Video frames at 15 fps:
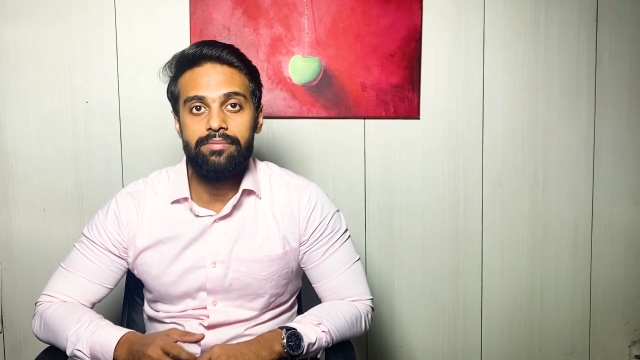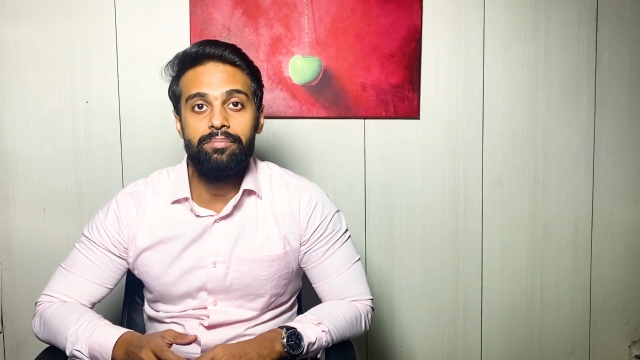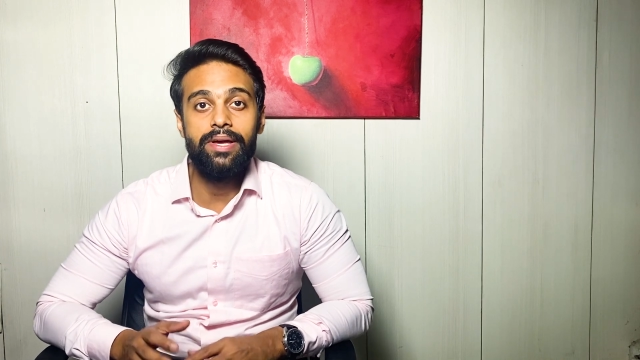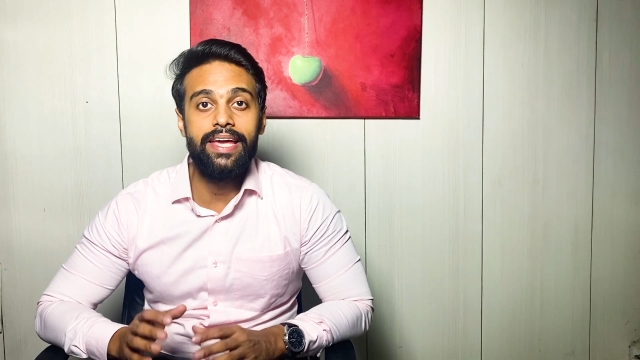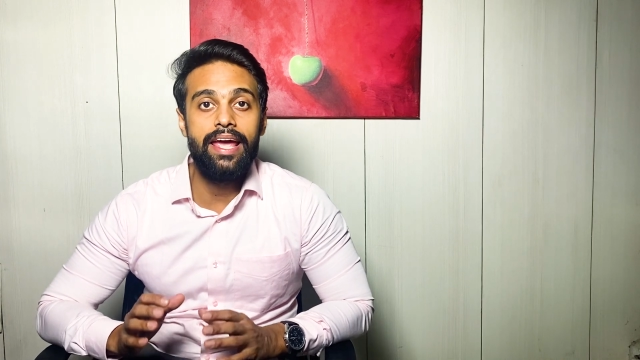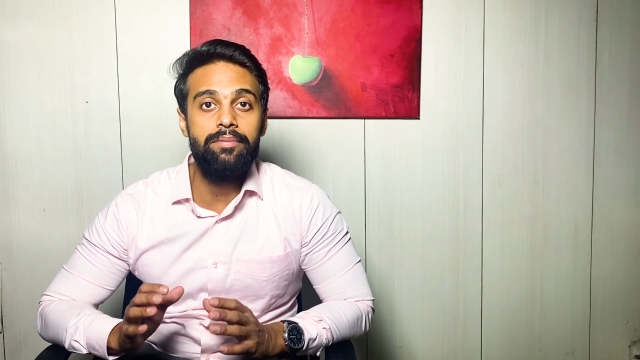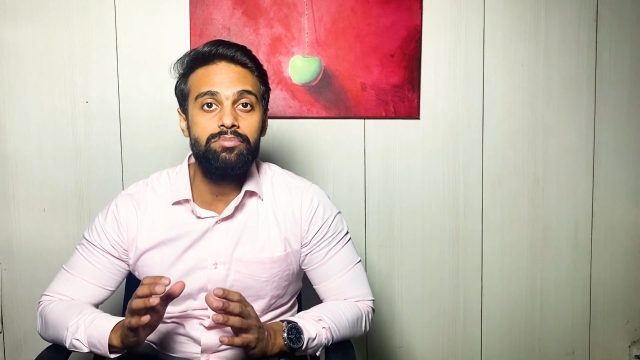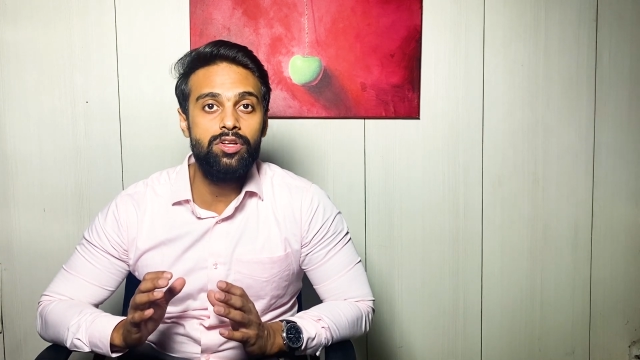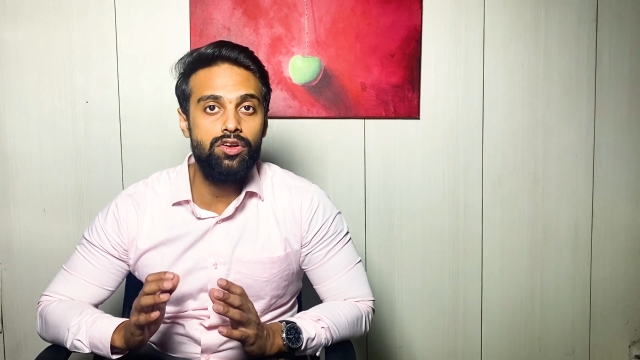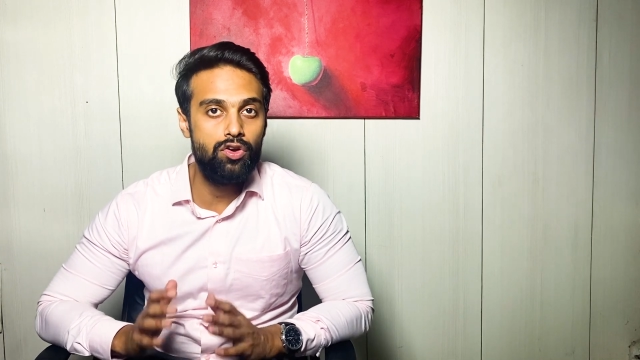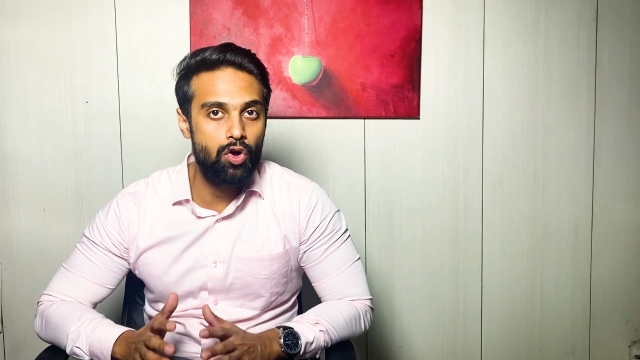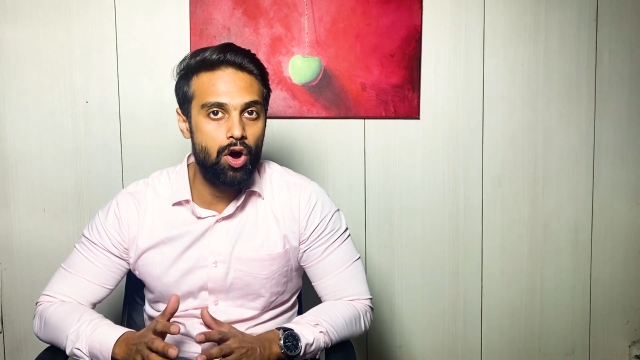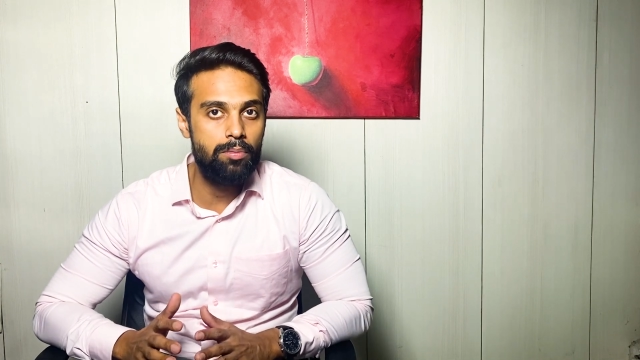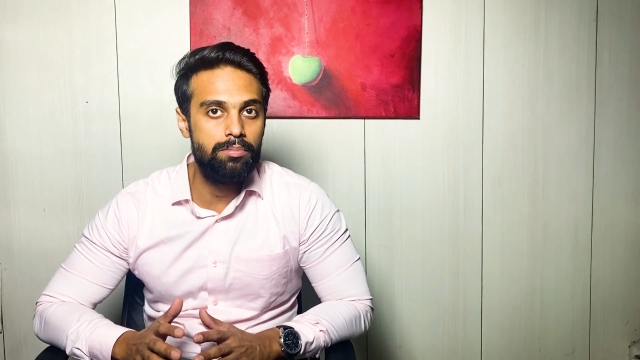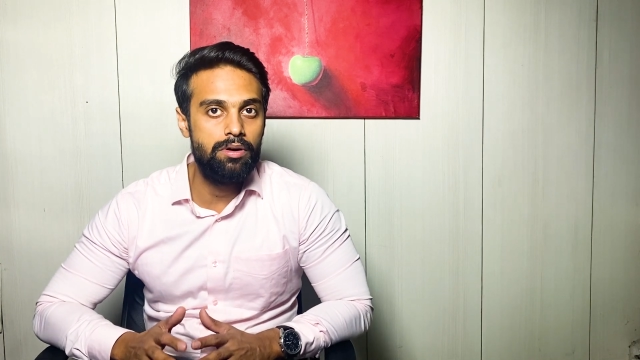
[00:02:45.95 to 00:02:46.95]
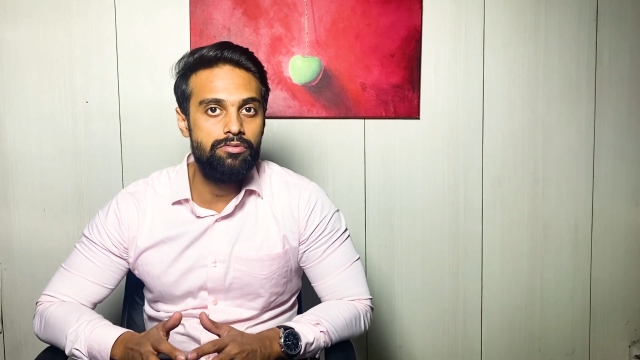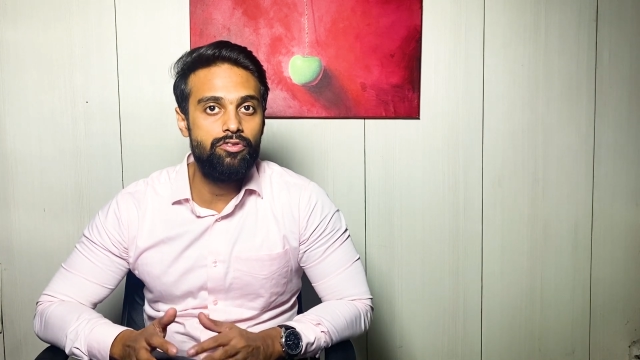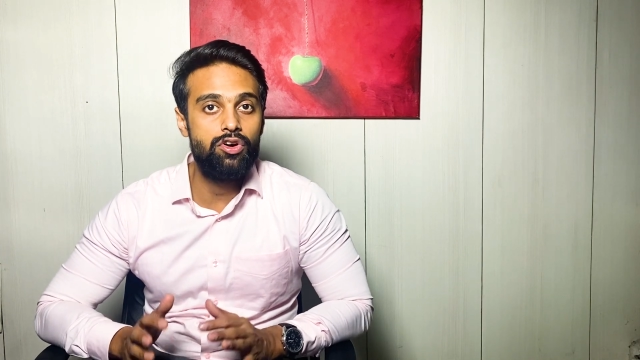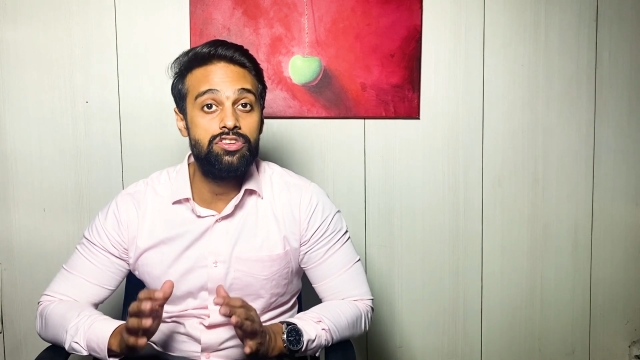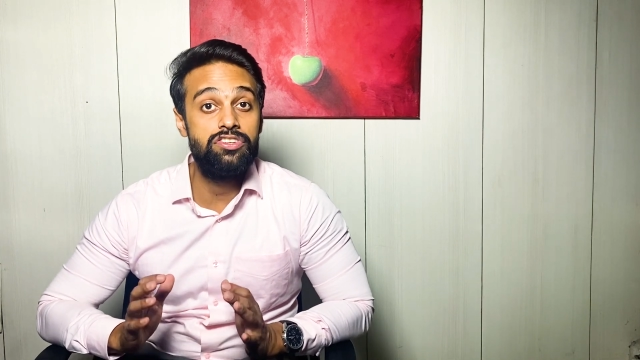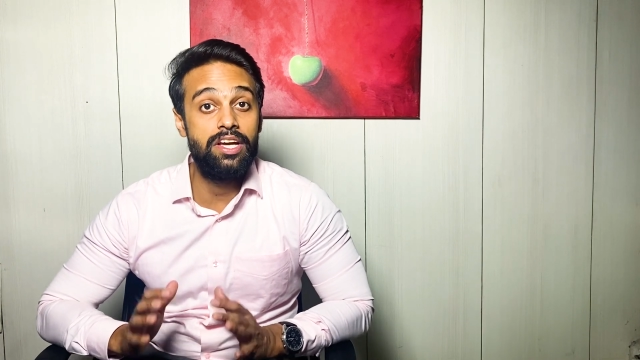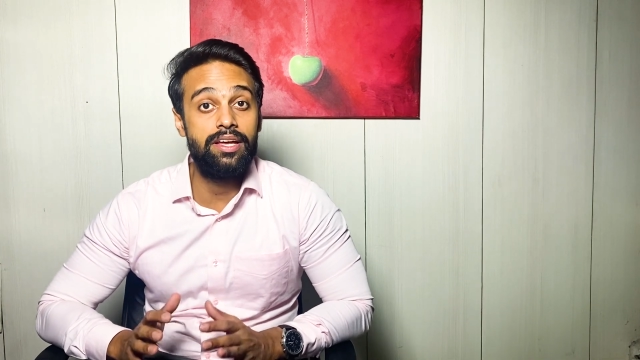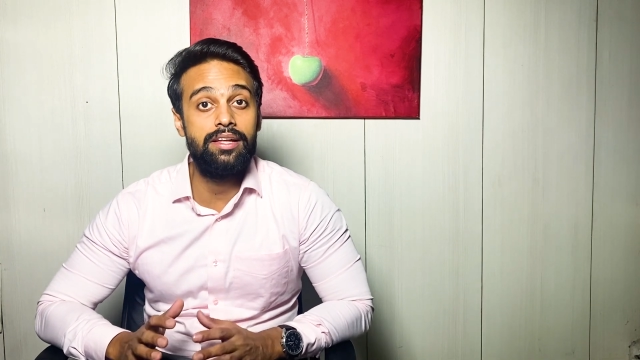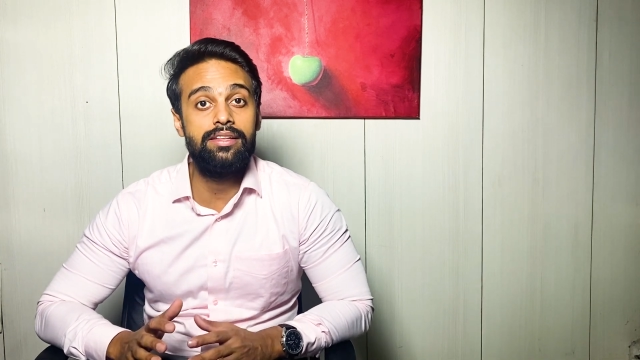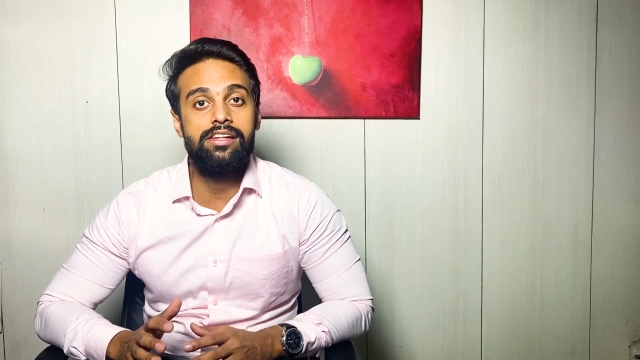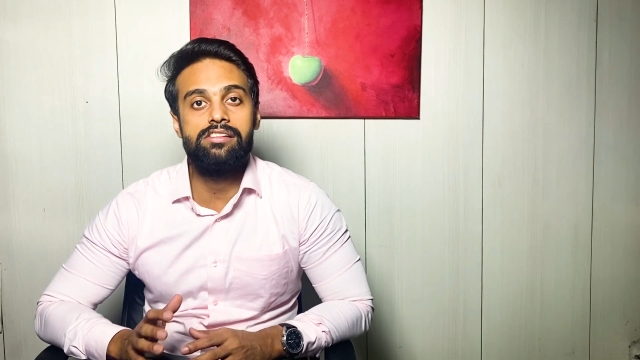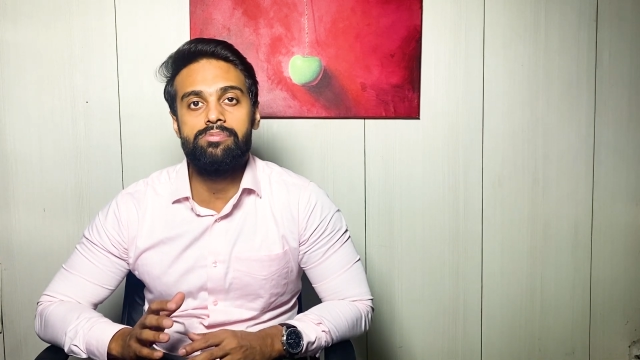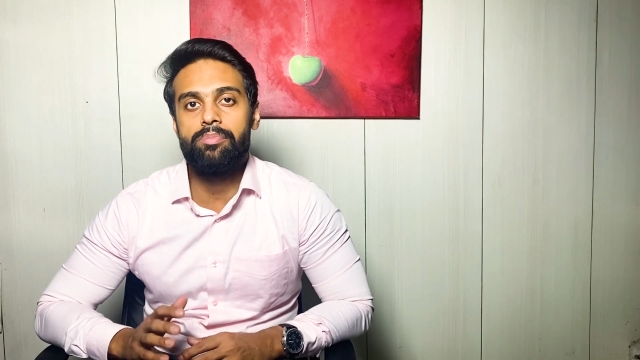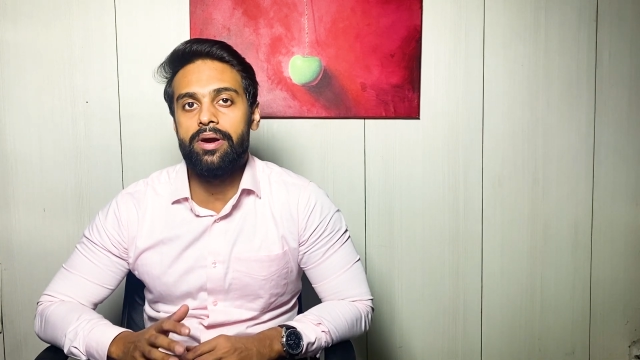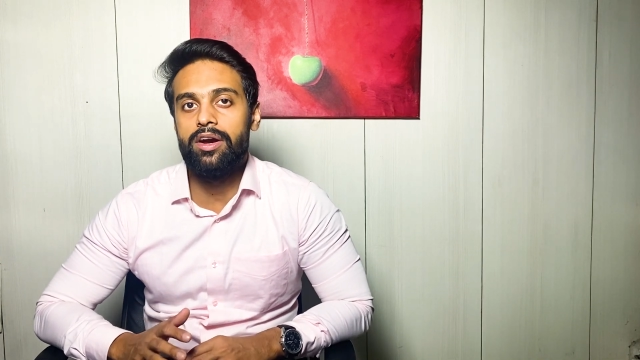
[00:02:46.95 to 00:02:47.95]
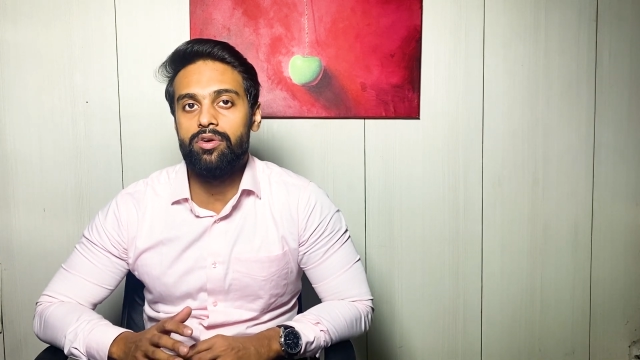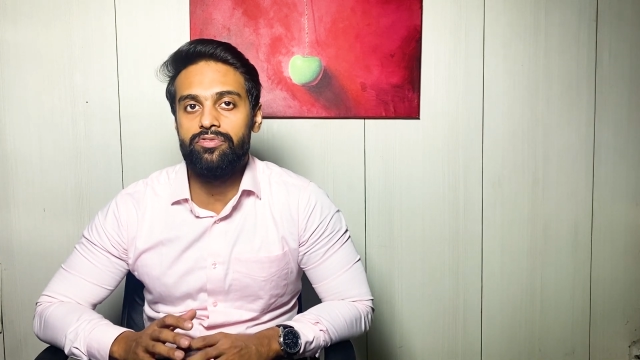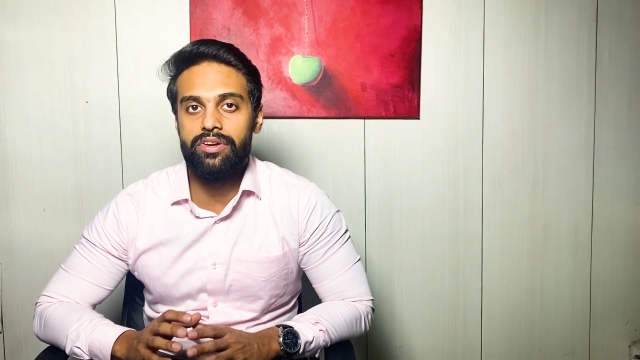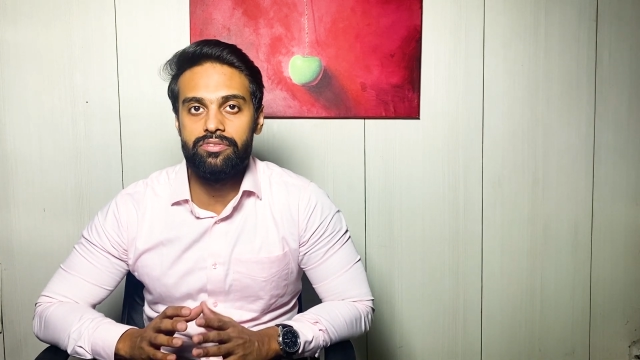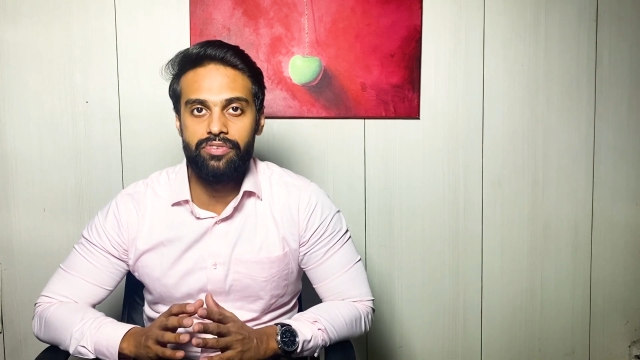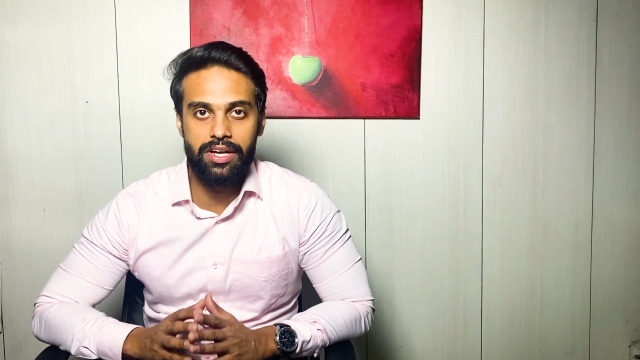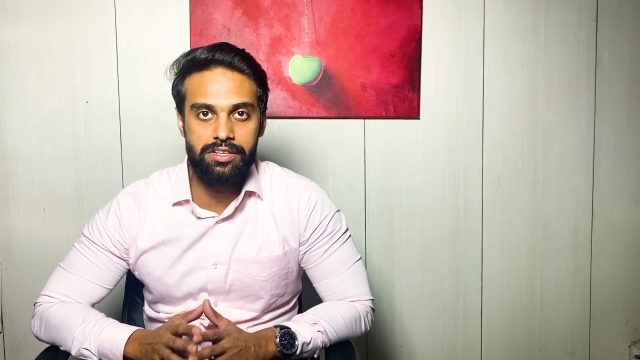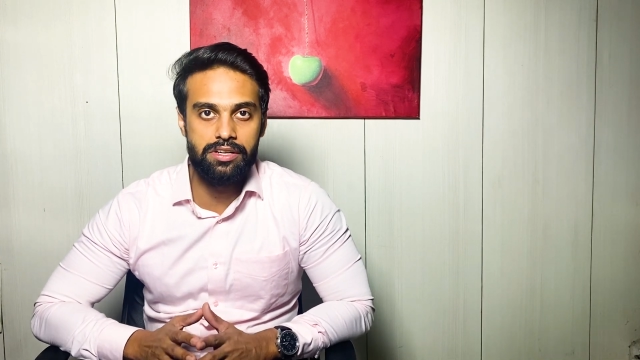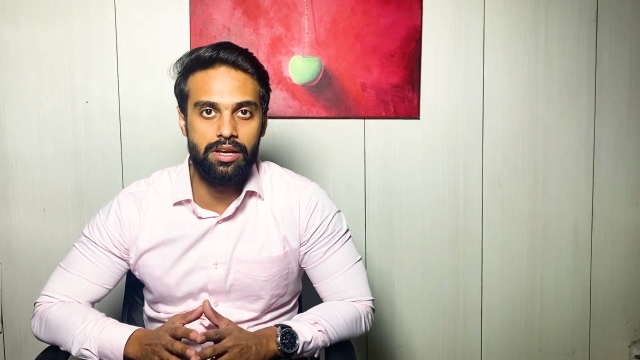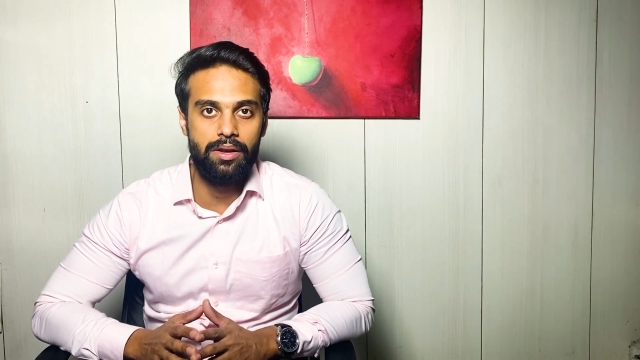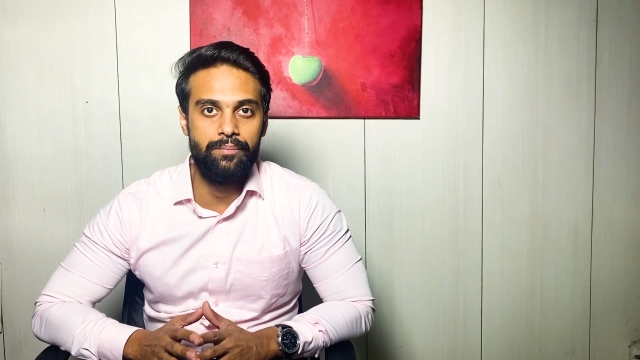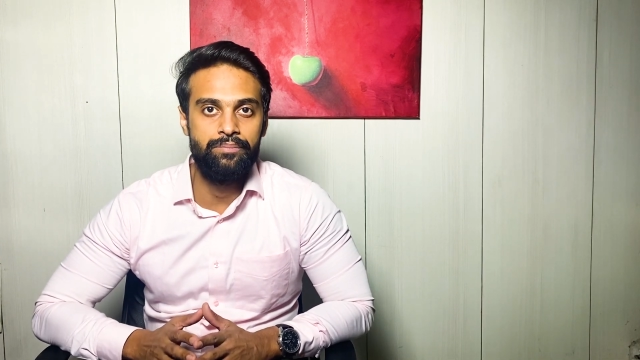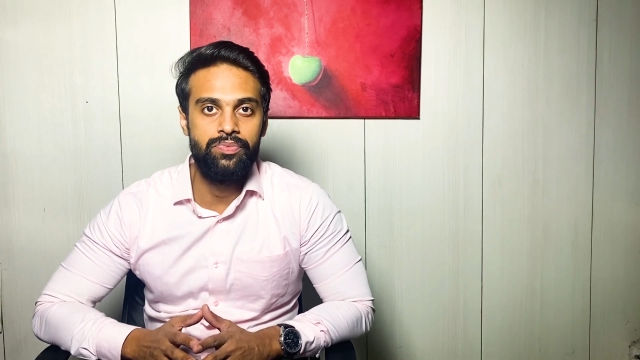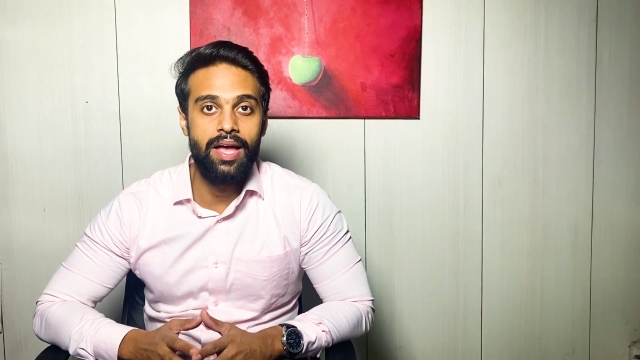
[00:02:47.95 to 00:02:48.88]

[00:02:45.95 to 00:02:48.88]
became the norm for checking the spread of infection